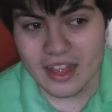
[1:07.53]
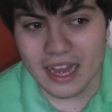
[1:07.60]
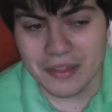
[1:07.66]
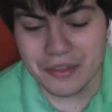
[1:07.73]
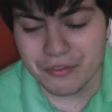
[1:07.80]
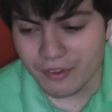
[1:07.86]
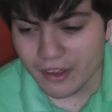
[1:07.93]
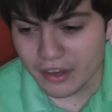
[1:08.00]

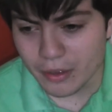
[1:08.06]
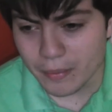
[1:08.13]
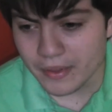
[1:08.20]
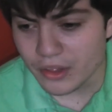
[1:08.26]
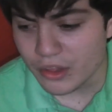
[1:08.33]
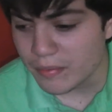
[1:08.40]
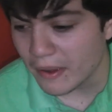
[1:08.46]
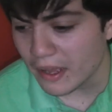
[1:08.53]
and despite
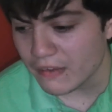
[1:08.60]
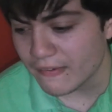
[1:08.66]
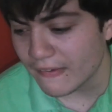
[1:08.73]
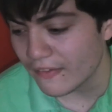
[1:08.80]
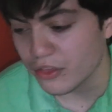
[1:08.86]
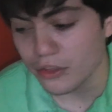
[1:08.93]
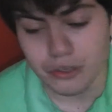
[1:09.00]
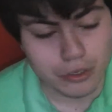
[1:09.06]
the
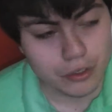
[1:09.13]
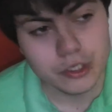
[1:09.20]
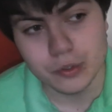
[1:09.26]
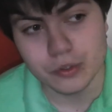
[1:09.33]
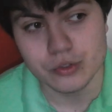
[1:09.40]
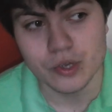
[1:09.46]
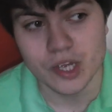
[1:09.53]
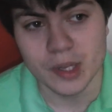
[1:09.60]
fact that the
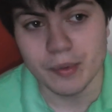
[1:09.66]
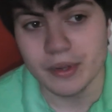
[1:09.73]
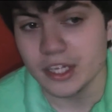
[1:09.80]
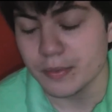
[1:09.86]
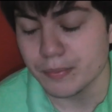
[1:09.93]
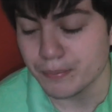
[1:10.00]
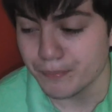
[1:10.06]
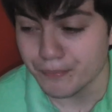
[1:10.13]
Joshua Tree, which
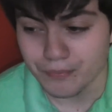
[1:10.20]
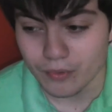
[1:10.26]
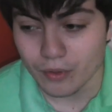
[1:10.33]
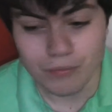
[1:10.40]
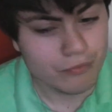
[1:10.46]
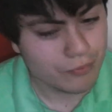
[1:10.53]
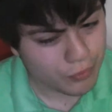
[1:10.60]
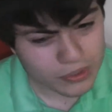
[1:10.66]
is
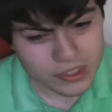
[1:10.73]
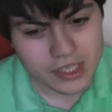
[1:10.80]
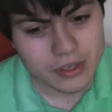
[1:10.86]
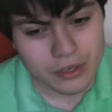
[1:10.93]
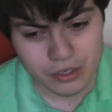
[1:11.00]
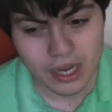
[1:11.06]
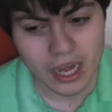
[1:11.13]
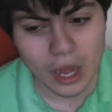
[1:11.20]
a pretty
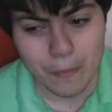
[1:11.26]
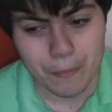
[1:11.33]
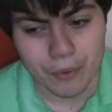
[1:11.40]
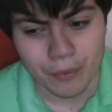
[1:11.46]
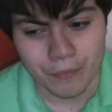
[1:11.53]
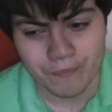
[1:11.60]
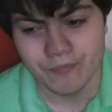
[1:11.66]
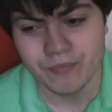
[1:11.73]
good
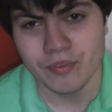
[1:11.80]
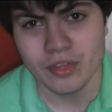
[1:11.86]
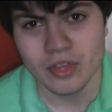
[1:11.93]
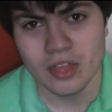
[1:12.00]
album,